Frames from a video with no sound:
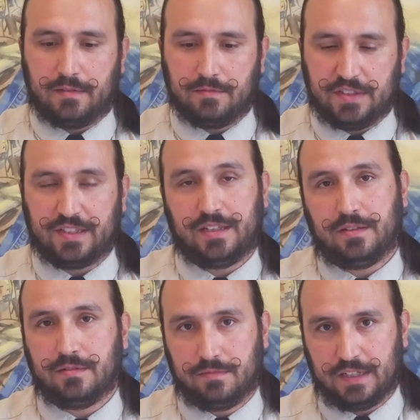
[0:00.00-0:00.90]

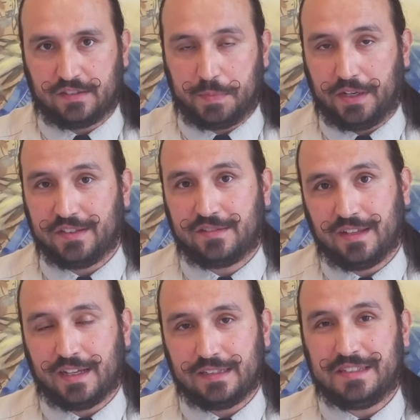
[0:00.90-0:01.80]
recently experienced
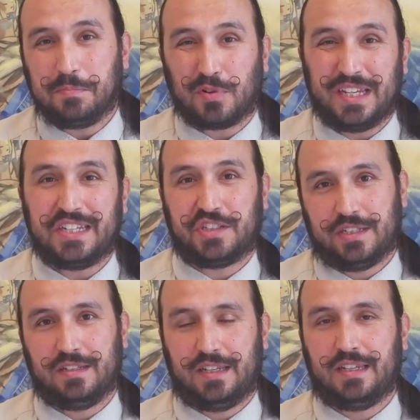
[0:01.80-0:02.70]

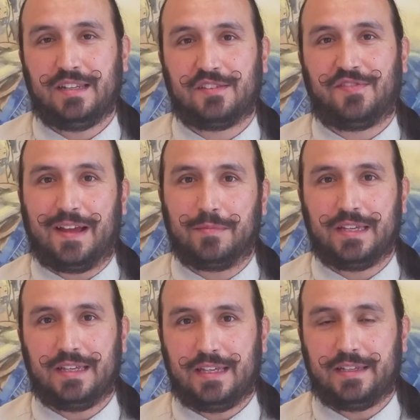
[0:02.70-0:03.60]
deportation in his
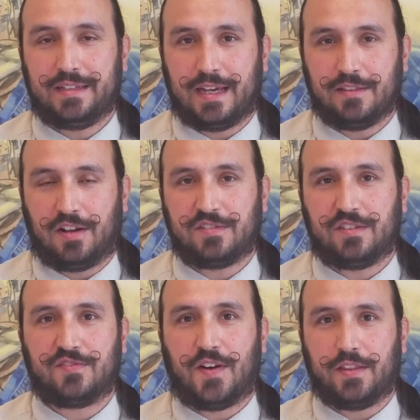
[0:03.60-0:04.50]
family. He had lost
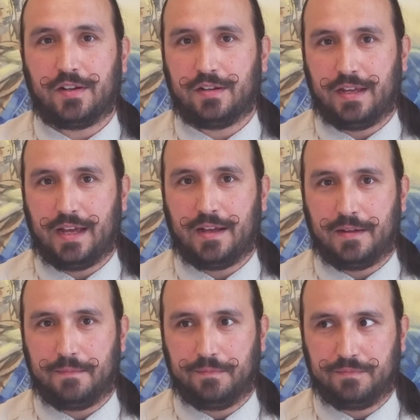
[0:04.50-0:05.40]
his father
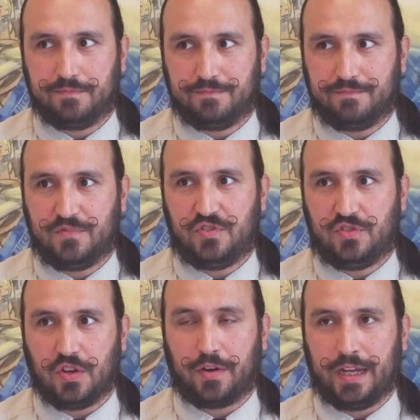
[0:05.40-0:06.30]

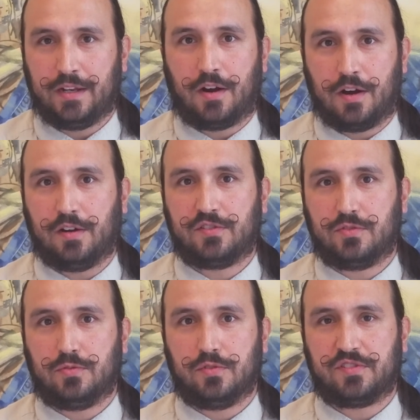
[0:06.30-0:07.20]
during our
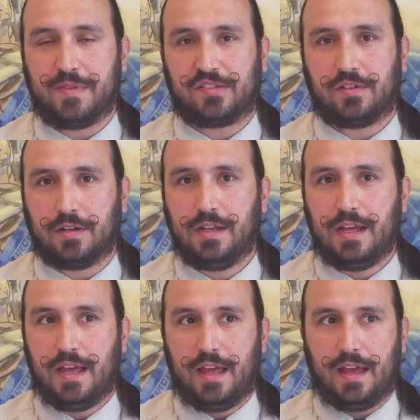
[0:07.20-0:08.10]
school semester.
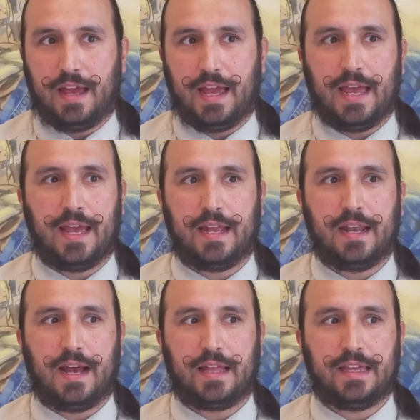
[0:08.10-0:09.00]
And
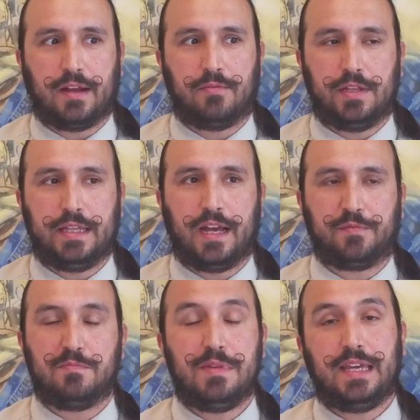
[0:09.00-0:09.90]
I think it really
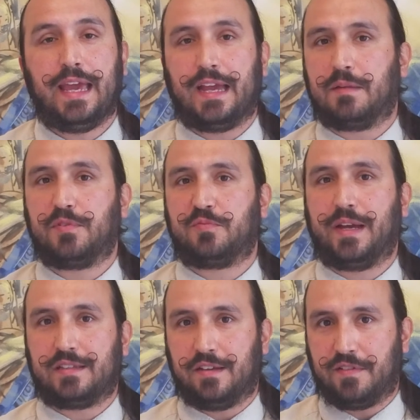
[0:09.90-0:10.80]
helped me gain a
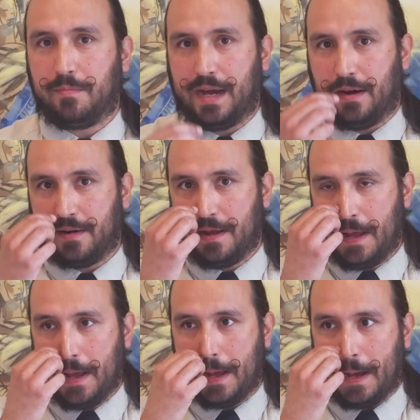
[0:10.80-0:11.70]
perspective about
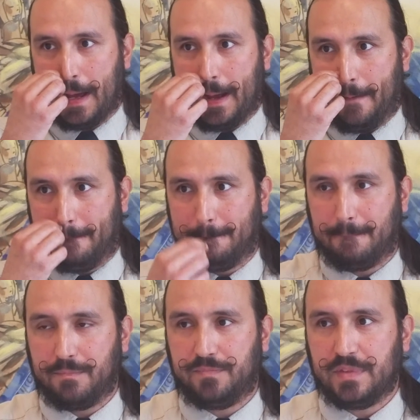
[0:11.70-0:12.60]

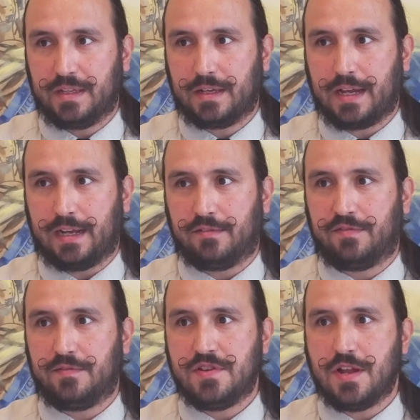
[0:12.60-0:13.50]
kind of
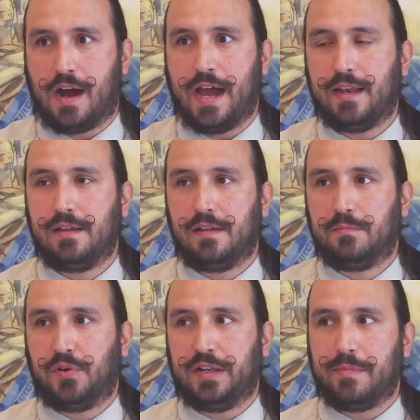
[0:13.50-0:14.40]
not
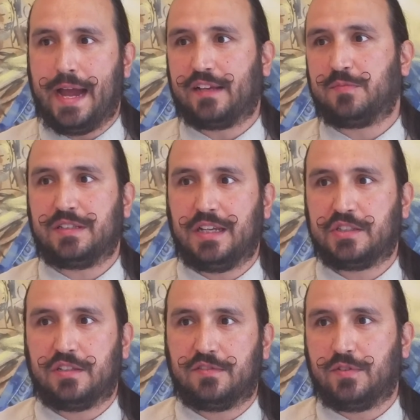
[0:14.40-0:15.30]
putting my
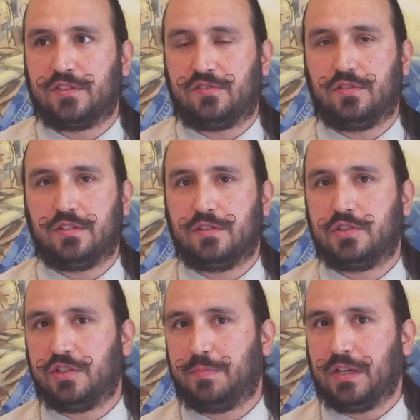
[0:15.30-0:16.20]
expectations of what the student
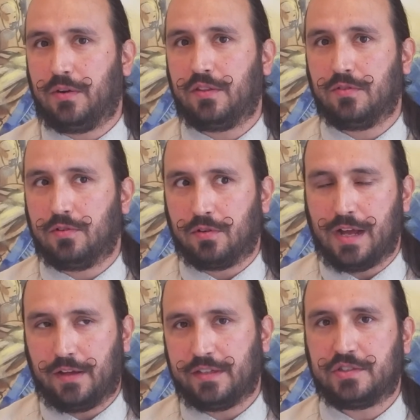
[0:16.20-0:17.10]
should be going through or
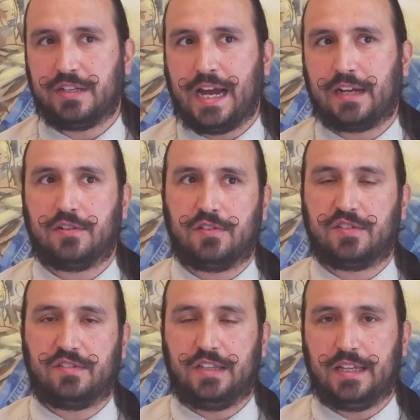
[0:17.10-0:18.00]
how they should act or
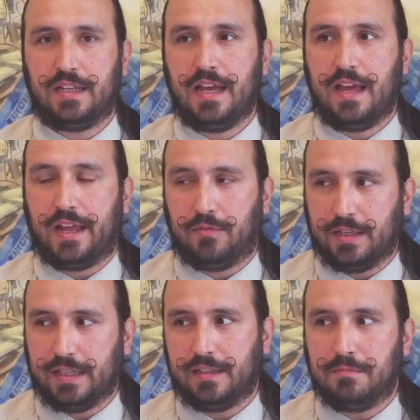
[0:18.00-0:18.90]
succeed, and
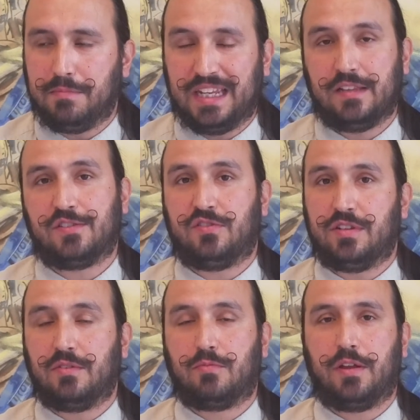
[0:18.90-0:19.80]
really meeting the
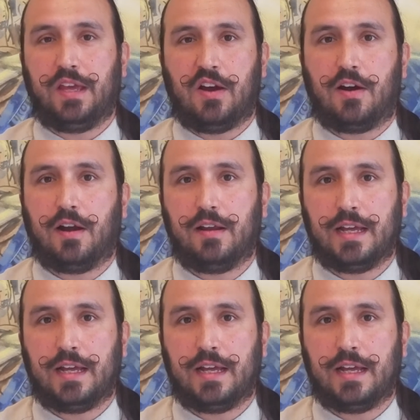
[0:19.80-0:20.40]
student where they are